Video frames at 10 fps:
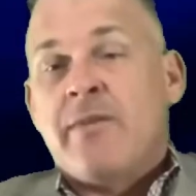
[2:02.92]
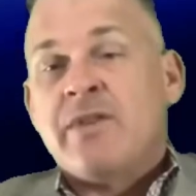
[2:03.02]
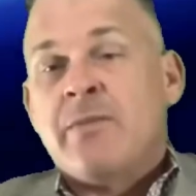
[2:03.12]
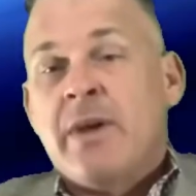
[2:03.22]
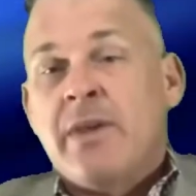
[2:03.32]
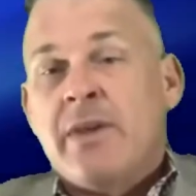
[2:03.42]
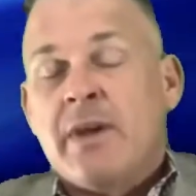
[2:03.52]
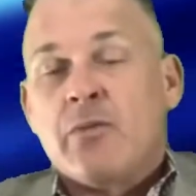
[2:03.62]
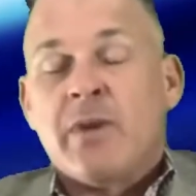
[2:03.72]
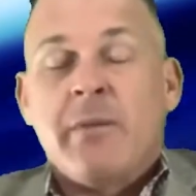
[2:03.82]
this month.
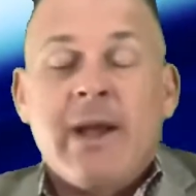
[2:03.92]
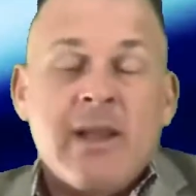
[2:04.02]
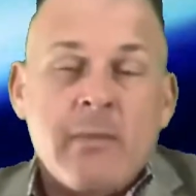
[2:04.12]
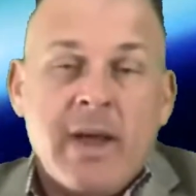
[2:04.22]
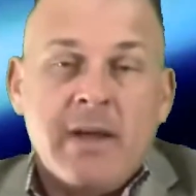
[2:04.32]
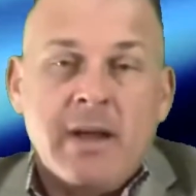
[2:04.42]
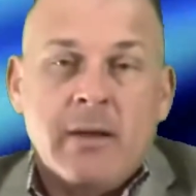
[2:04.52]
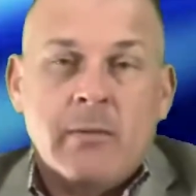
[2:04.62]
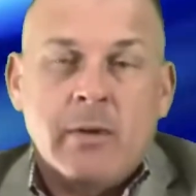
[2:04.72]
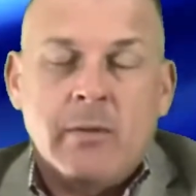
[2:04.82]
As we're coming out of the
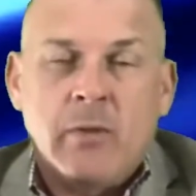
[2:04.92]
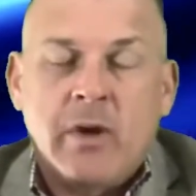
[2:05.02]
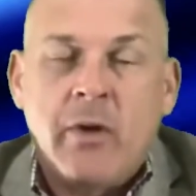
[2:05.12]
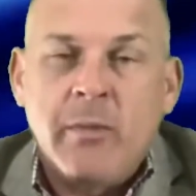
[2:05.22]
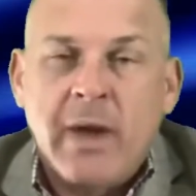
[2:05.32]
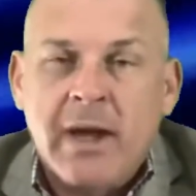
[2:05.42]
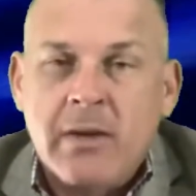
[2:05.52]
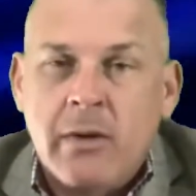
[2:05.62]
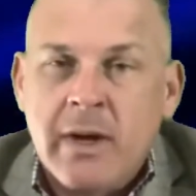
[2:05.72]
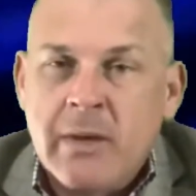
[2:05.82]
pandemic, we're going back
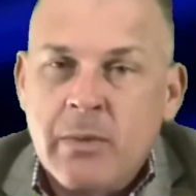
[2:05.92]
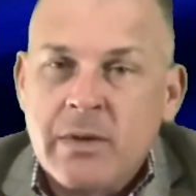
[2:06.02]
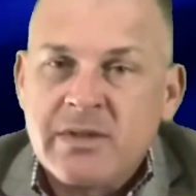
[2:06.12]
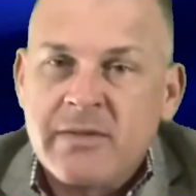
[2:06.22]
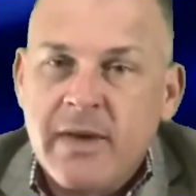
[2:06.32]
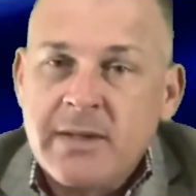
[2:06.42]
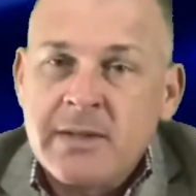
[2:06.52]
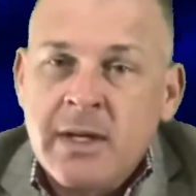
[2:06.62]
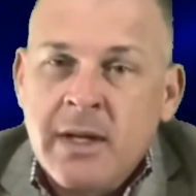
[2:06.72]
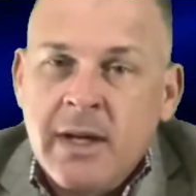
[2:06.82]
into our in-person events.
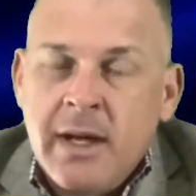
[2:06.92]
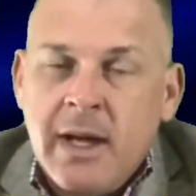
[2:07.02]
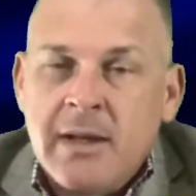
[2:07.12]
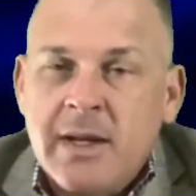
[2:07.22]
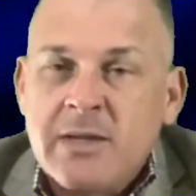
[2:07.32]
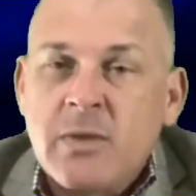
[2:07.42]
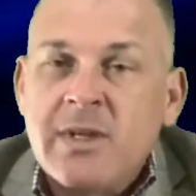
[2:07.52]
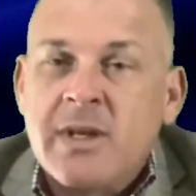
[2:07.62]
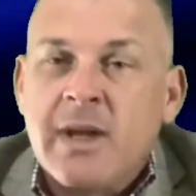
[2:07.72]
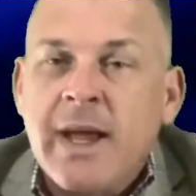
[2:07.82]
And the next one
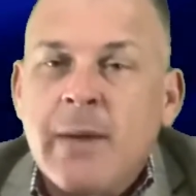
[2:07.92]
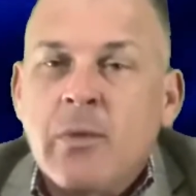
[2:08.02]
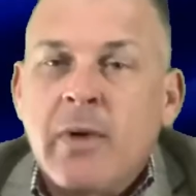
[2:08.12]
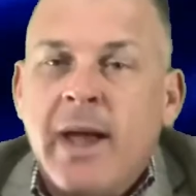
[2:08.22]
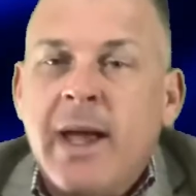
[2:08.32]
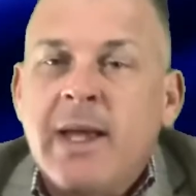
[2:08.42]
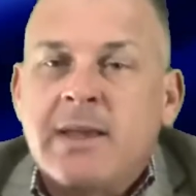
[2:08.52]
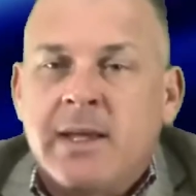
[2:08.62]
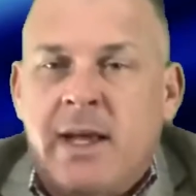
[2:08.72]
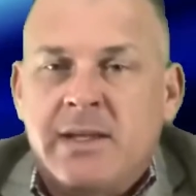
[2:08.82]
is on April
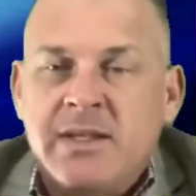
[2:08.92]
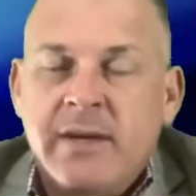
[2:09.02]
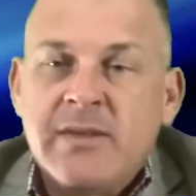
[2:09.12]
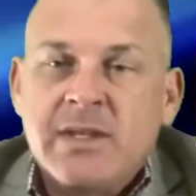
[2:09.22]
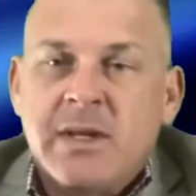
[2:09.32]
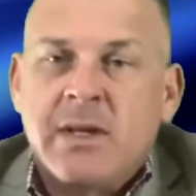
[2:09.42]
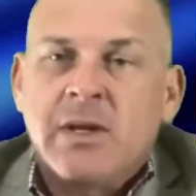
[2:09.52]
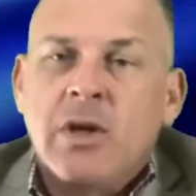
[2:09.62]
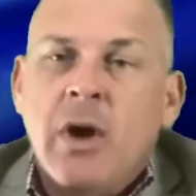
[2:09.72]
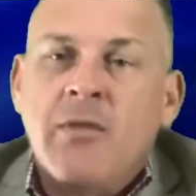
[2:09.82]
8th at Stevens
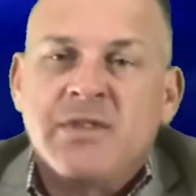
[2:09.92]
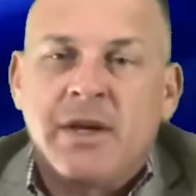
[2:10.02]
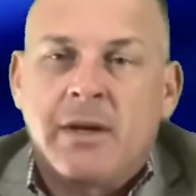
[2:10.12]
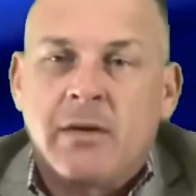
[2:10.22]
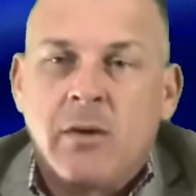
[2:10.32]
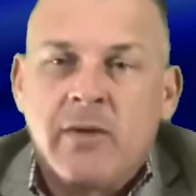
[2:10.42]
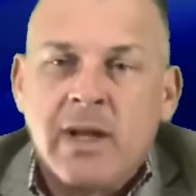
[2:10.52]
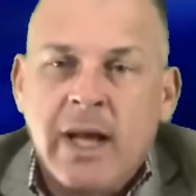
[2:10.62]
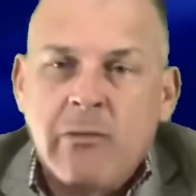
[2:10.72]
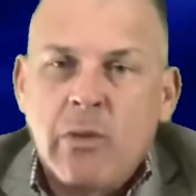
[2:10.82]
Golf Center over on
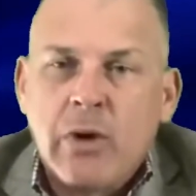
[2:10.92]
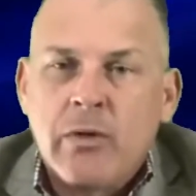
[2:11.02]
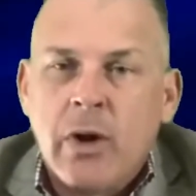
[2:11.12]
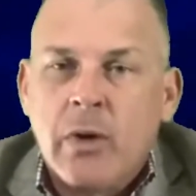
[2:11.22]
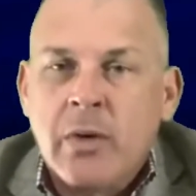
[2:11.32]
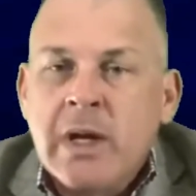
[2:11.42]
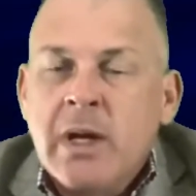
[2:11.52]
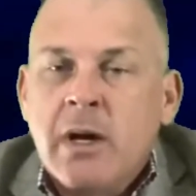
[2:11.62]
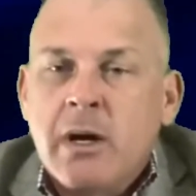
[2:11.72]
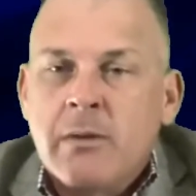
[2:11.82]
Limeberg Road.
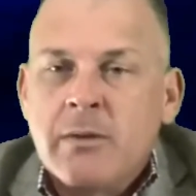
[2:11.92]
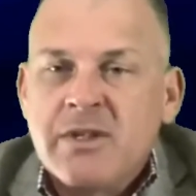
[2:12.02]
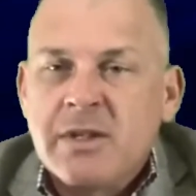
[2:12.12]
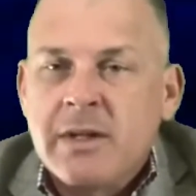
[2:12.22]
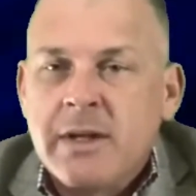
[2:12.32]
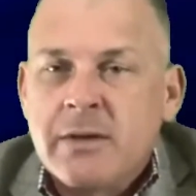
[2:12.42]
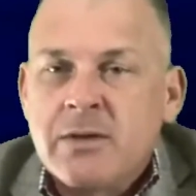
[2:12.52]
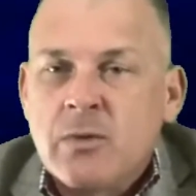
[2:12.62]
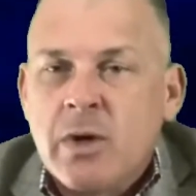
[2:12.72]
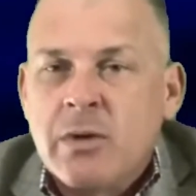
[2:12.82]
Our emerging
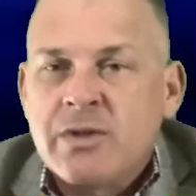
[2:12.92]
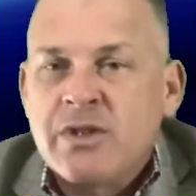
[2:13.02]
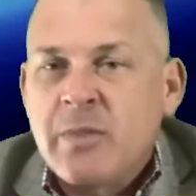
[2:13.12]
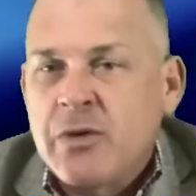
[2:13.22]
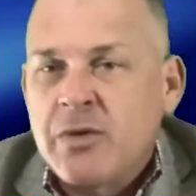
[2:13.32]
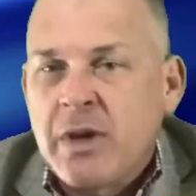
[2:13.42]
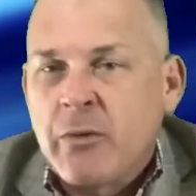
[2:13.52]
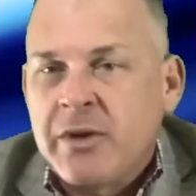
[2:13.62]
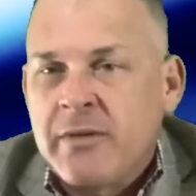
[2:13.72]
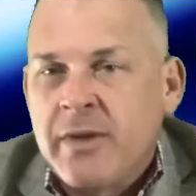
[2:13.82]
leaders will host a special
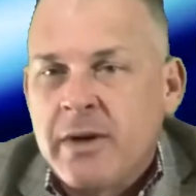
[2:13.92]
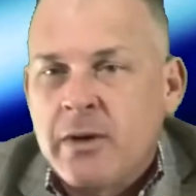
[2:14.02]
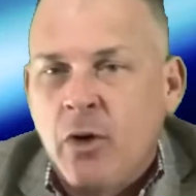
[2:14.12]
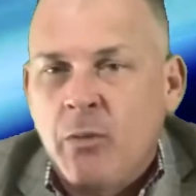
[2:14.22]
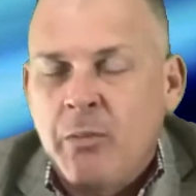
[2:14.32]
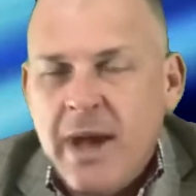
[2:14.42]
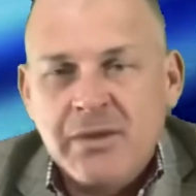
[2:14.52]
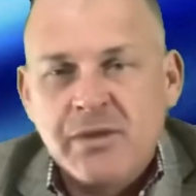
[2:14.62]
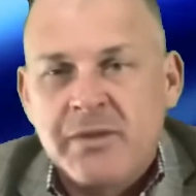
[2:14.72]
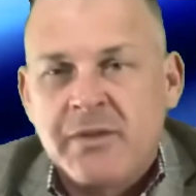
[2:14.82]
networking event called
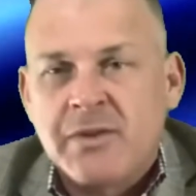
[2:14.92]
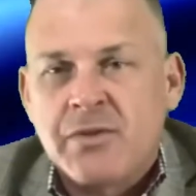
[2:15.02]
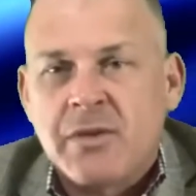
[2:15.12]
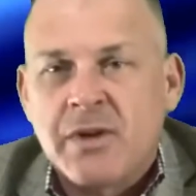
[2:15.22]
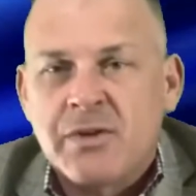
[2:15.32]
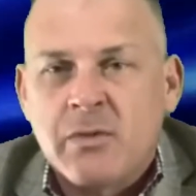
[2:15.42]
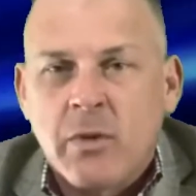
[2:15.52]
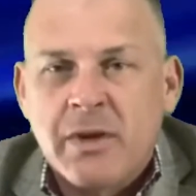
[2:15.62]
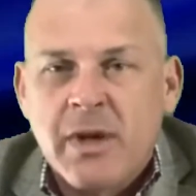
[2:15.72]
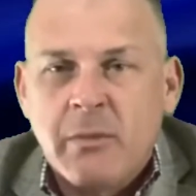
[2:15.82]
Masters of Construction,
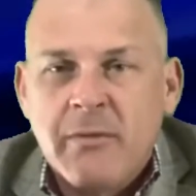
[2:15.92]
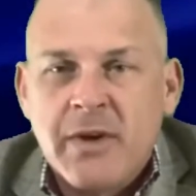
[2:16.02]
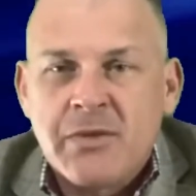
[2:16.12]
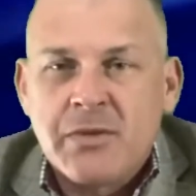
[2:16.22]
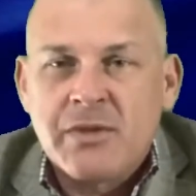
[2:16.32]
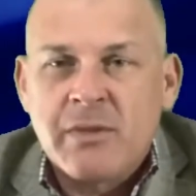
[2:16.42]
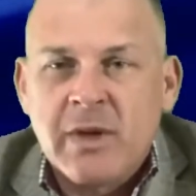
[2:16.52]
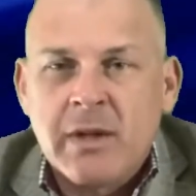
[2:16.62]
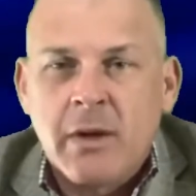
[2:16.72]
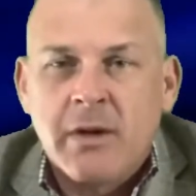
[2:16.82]
where young professionals can
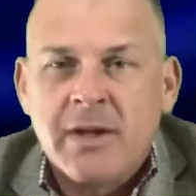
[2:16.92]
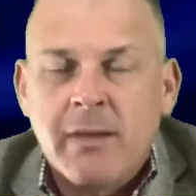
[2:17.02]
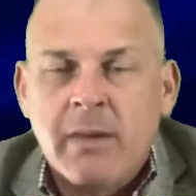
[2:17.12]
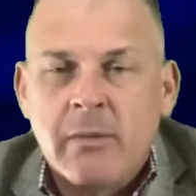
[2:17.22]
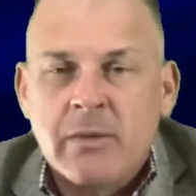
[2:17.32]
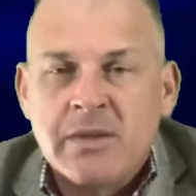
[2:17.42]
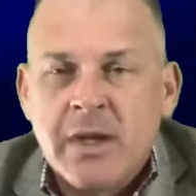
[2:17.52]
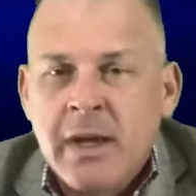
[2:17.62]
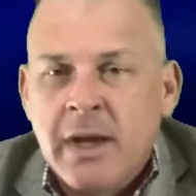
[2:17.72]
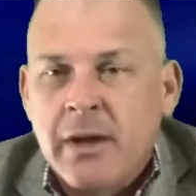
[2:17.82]
meet longtime members
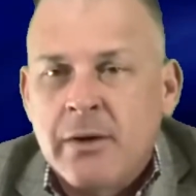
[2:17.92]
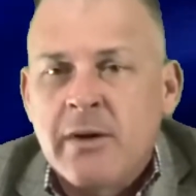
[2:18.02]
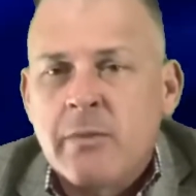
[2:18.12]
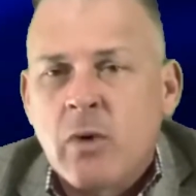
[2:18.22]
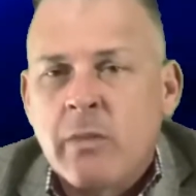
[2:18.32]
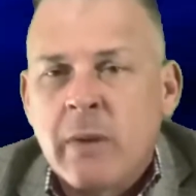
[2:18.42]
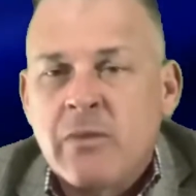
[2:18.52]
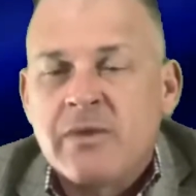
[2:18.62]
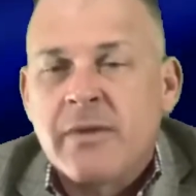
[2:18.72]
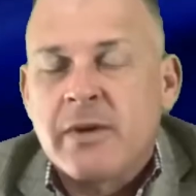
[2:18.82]
and current board
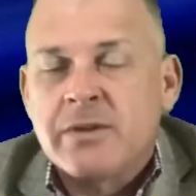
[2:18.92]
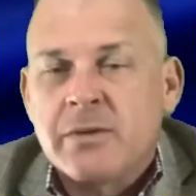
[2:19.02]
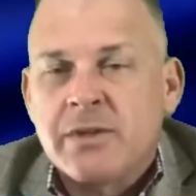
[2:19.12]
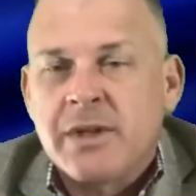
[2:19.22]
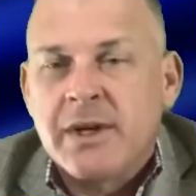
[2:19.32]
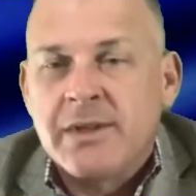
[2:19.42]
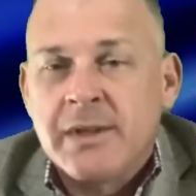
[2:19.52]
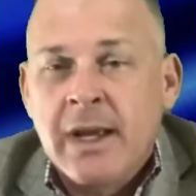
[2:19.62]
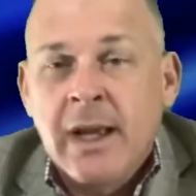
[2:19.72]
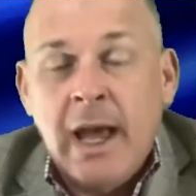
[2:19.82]
members of our
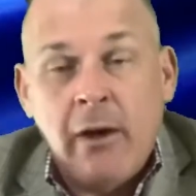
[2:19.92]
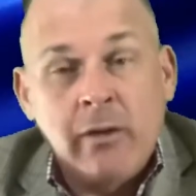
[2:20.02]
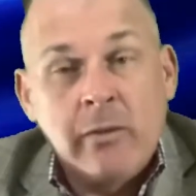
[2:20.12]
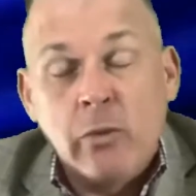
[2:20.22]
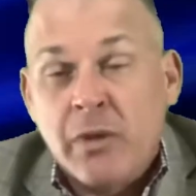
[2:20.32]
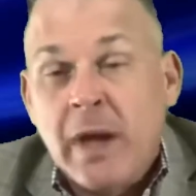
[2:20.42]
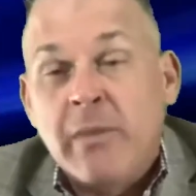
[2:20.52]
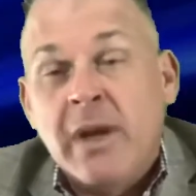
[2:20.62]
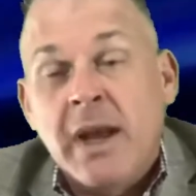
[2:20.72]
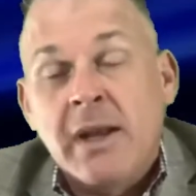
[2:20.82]
association. However, we will not
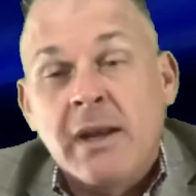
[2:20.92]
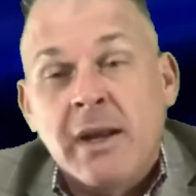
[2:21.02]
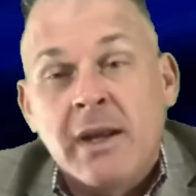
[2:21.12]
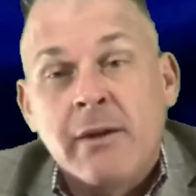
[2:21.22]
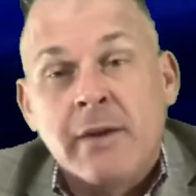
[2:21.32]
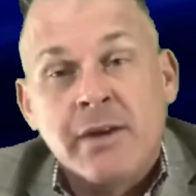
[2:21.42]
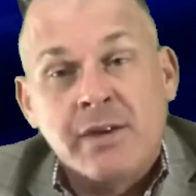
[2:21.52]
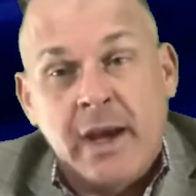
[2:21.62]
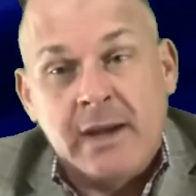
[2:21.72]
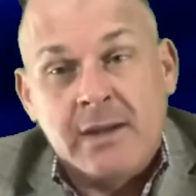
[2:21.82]
be handing out any green
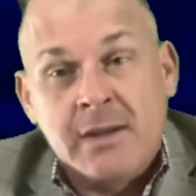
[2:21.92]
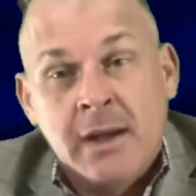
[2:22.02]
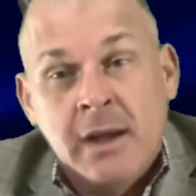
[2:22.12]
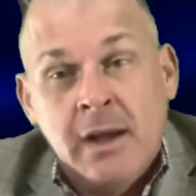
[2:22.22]
jackets.